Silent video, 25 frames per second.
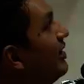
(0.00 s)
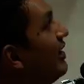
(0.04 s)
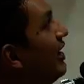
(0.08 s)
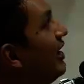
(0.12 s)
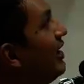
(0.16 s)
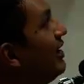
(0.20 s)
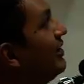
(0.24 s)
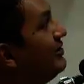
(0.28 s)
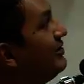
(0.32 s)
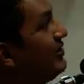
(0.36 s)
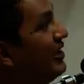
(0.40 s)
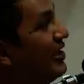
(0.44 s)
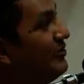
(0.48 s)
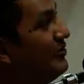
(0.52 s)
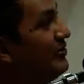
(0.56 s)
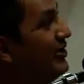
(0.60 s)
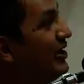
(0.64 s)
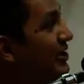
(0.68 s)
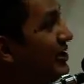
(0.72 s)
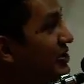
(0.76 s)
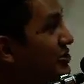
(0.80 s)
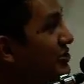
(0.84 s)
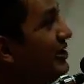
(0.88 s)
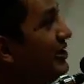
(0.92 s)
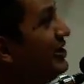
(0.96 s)
There were
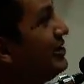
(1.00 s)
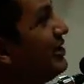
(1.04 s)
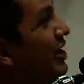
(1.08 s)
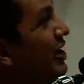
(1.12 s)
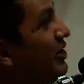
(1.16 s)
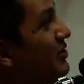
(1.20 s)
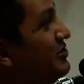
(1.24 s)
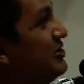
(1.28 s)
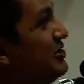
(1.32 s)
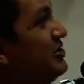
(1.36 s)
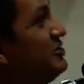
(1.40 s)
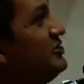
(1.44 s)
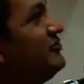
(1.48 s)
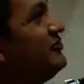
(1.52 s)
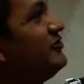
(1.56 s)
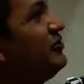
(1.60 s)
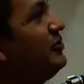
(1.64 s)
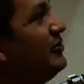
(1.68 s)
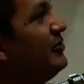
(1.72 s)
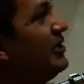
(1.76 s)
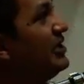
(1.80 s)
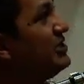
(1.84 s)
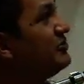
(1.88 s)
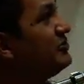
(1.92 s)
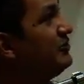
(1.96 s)
actually thousands of
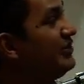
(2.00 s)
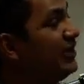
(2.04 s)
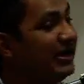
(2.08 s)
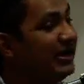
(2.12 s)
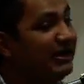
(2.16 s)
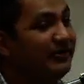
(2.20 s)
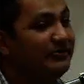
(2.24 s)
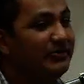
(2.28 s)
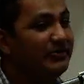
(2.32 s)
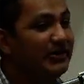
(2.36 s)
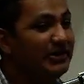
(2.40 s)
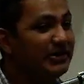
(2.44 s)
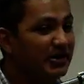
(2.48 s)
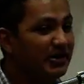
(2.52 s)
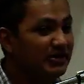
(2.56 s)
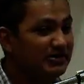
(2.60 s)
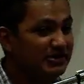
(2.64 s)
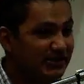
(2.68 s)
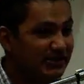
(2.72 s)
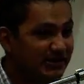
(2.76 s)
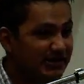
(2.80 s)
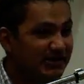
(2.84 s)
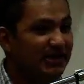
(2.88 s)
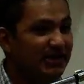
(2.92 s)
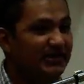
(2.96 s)
comments. We had
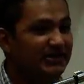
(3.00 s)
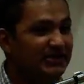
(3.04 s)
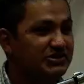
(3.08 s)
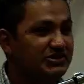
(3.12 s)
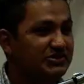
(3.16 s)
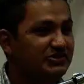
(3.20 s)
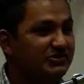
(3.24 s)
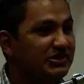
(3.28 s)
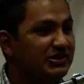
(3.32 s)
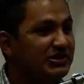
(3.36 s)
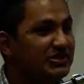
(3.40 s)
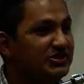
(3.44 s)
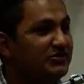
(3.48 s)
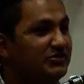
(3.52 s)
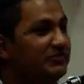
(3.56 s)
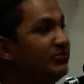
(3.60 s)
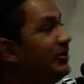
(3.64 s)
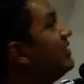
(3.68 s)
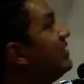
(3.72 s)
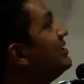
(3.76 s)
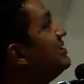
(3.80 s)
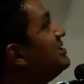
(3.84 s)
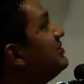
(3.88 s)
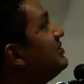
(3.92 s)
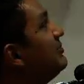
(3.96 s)
1,300 students who
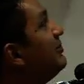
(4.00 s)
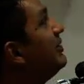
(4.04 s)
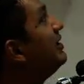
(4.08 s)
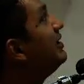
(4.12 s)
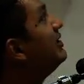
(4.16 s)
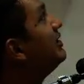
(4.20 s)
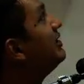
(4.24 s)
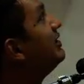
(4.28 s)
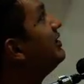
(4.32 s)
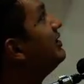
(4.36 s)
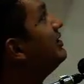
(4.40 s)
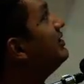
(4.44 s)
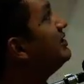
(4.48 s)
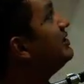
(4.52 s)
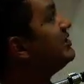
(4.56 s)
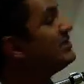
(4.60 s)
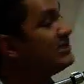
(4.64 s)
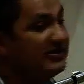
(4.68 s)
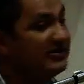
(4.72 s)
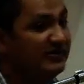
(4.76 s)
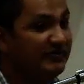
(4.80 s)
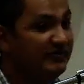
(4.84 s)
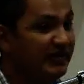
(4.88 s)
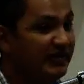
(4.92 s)
participated in this survey.